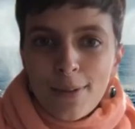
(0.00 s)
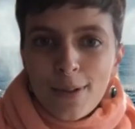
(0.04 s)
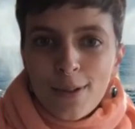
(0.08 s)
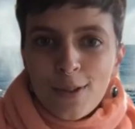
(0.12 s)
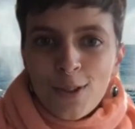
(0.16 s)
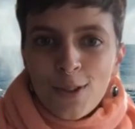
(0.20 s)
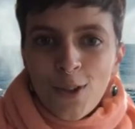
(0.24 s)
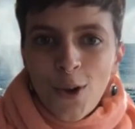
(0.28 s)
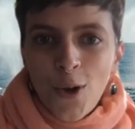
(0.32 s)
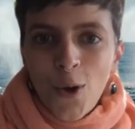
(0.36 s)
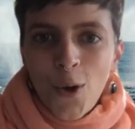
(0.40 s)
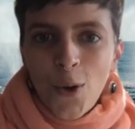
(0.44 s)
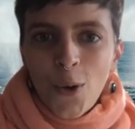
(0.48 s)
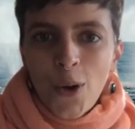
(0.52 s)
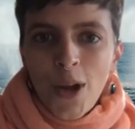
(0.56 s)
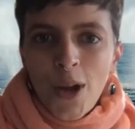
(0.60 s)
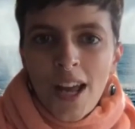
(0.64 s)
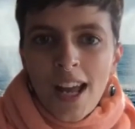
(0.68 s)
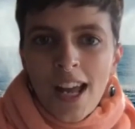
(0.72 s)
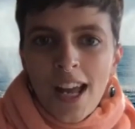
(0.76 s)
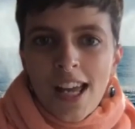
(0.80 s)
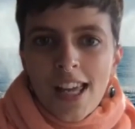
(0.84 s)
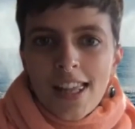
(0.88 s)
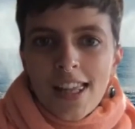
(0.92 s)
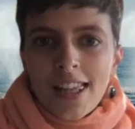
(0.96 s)
So
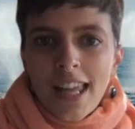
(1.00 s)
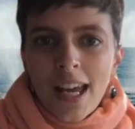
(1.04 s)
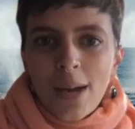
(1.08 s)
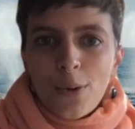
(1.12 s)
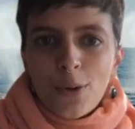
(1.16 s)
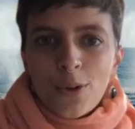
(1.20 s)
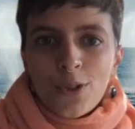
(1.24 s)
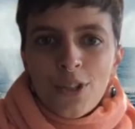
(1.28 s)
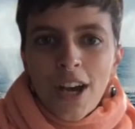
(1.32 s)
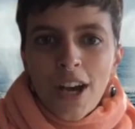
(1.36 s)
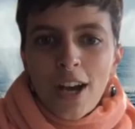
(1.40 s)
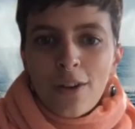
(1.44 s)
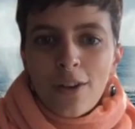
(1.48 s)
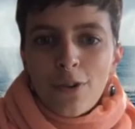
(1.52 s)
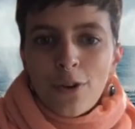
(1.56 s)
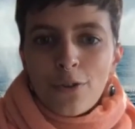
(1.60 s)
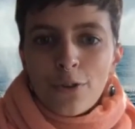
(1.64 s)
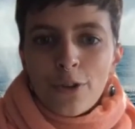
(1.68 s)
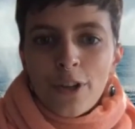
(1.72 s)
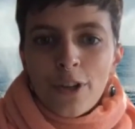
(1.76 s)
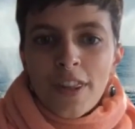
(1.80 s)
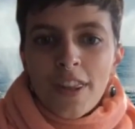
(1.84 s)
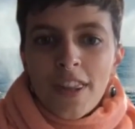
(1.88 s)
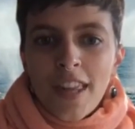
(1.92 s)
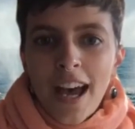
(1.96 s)
they will dive
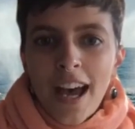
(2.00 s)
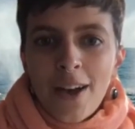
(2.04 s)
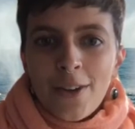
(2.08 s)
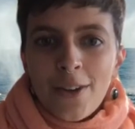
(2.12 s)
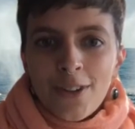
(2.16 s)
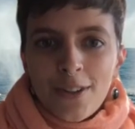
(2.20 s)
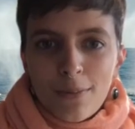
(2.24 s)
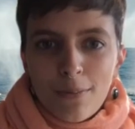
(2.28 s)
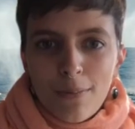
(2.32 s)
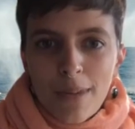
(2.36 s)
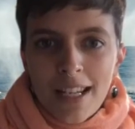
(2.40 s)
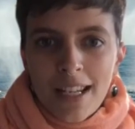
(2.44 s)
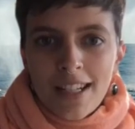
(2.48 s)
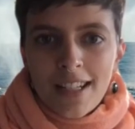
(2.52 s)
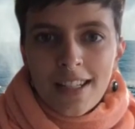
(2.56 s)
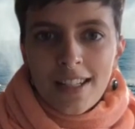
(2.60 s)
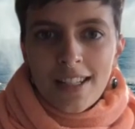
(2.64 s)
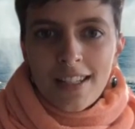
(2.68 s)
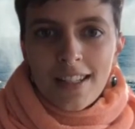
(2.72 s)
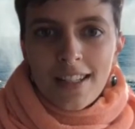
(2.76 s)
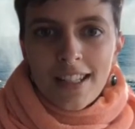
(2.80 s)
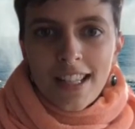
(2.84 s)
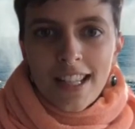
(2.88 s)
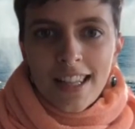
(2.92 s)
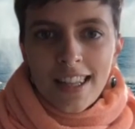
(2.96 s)
over 1,000
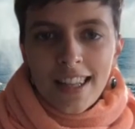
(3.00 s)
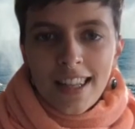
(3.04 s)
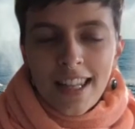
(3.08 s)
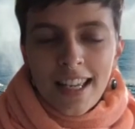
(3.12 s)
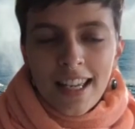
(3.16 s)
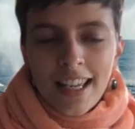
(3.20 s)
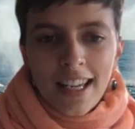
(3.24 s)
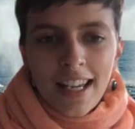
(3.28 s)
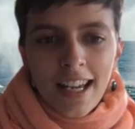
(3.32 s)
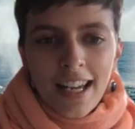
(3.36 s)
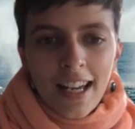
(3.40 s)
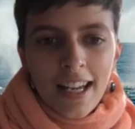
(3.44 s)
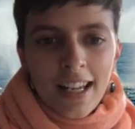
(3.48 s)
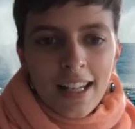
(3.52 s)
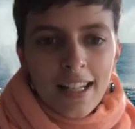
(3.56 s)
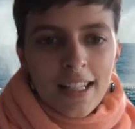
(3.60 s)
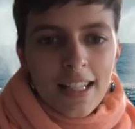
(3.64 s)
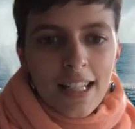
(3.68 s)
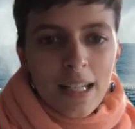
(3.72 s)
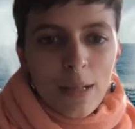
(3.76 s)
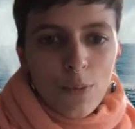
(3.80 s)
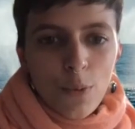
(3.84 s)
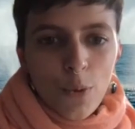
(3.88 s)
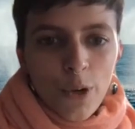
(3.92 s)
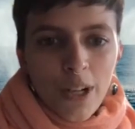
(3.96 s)
meters in the
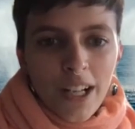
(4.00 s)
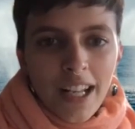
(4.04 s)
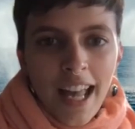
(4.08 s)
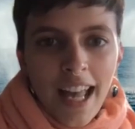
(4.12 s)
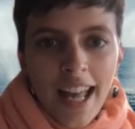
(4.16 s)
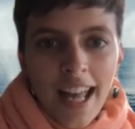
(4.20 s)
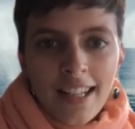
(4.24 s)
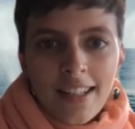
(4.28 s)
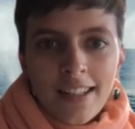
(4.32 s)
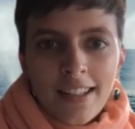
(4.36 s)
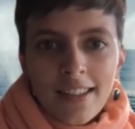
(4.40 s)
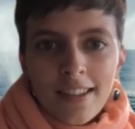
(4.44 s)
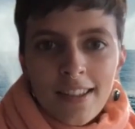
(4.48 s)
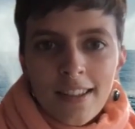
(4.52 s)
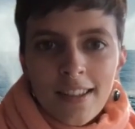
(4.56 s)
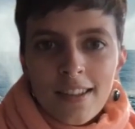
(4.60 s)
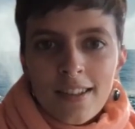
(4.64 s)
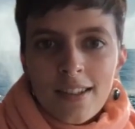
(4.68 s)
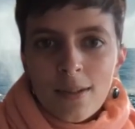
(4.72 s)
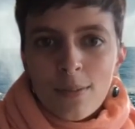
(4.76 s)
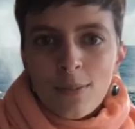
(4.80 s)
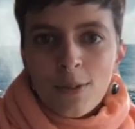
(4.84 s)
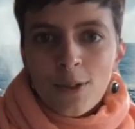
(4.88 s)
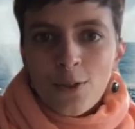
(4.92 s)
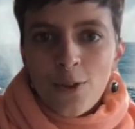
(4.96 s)
deep water canyon
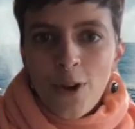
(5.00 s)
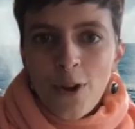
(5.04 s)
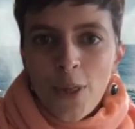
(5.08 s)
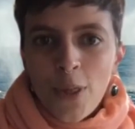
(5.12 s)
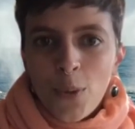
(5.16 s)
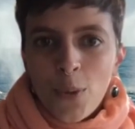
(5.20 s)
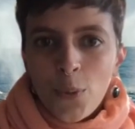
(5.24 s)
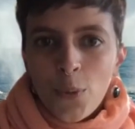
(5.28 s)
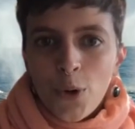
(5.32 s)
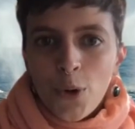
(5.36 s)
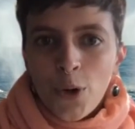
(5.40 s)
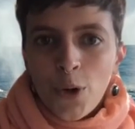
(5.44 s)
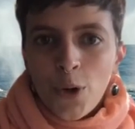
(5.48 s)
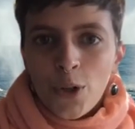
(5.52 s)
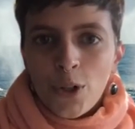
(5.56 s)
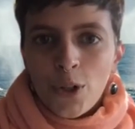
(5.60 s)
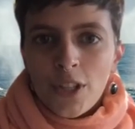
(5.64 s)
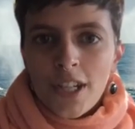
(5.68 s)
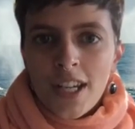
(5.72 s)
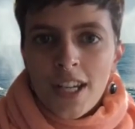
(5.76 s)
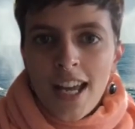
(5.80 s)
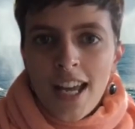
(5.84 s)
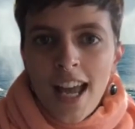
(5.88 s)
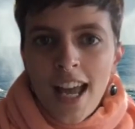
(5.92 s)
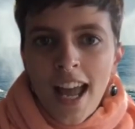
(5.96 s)
systems around the world,